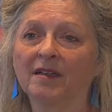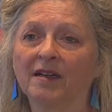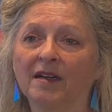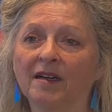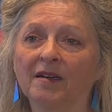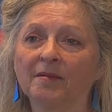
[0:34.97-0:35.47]

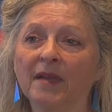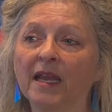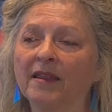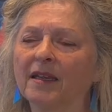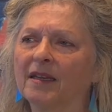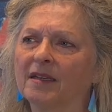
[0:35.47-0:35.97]
um, and
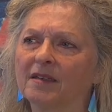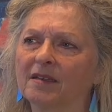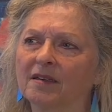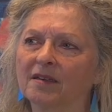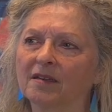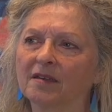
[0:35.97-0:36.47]
then
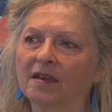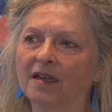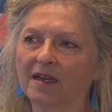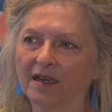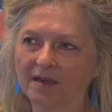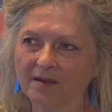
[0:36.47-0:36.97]

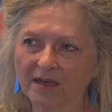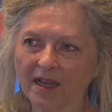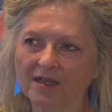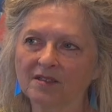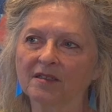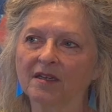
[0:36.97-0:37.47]
I, I
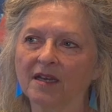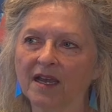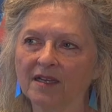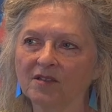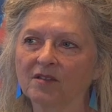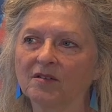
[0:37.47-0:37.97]
actually in
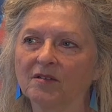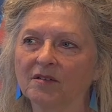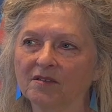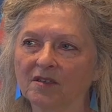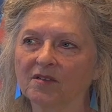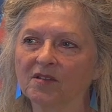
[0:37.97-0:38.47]
high school
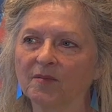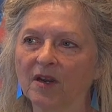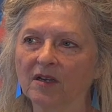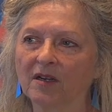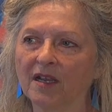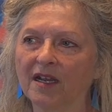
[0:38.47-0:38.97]
took some
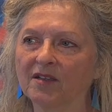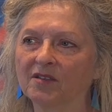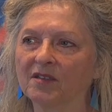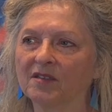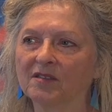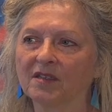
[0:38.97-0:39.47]
art
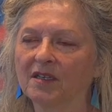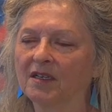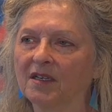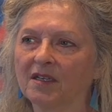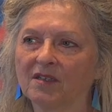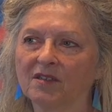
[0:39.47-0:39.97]
classes,
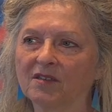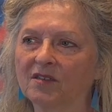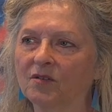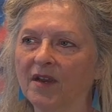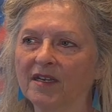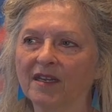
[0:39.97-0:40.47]
just
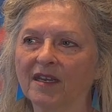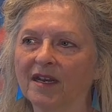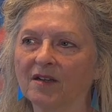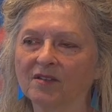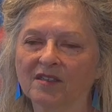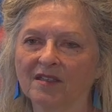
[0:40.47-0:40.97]
tried to get
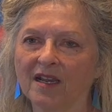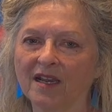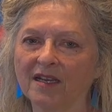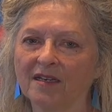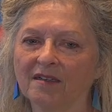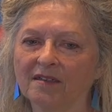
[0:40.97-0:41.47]
outside,